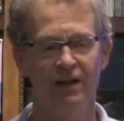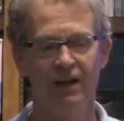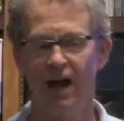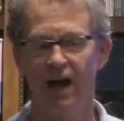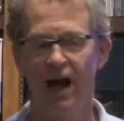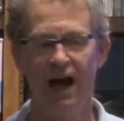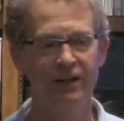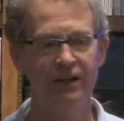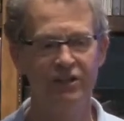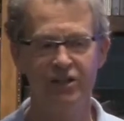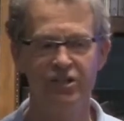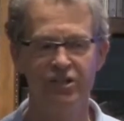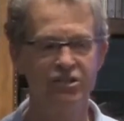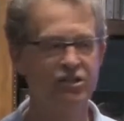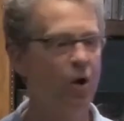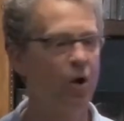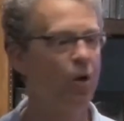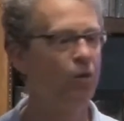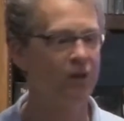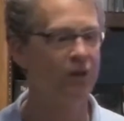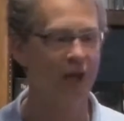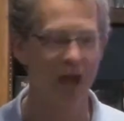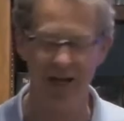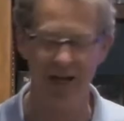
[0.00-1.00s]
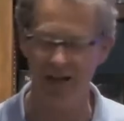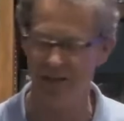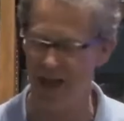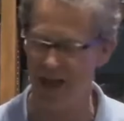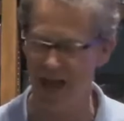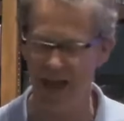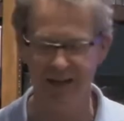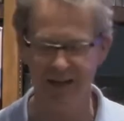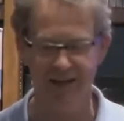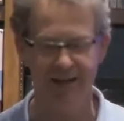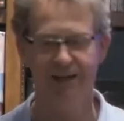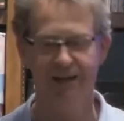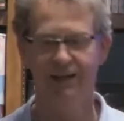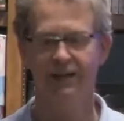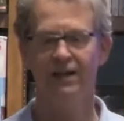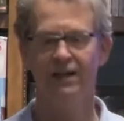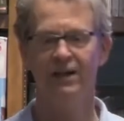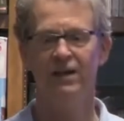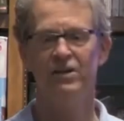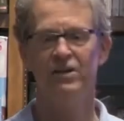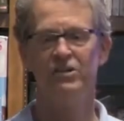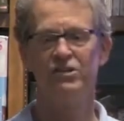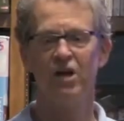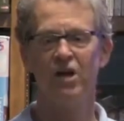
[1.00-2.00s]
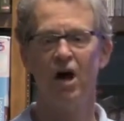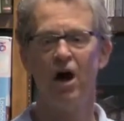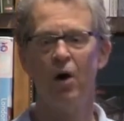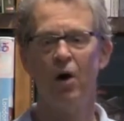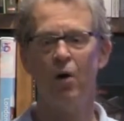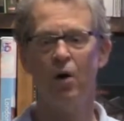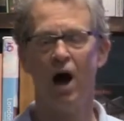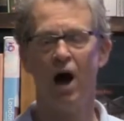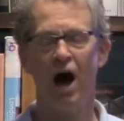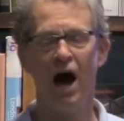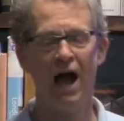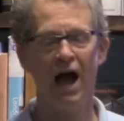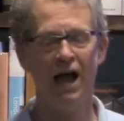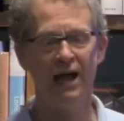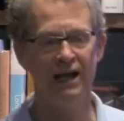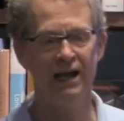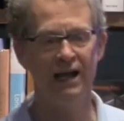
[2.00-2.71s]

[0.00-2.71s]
I just don't like that. So I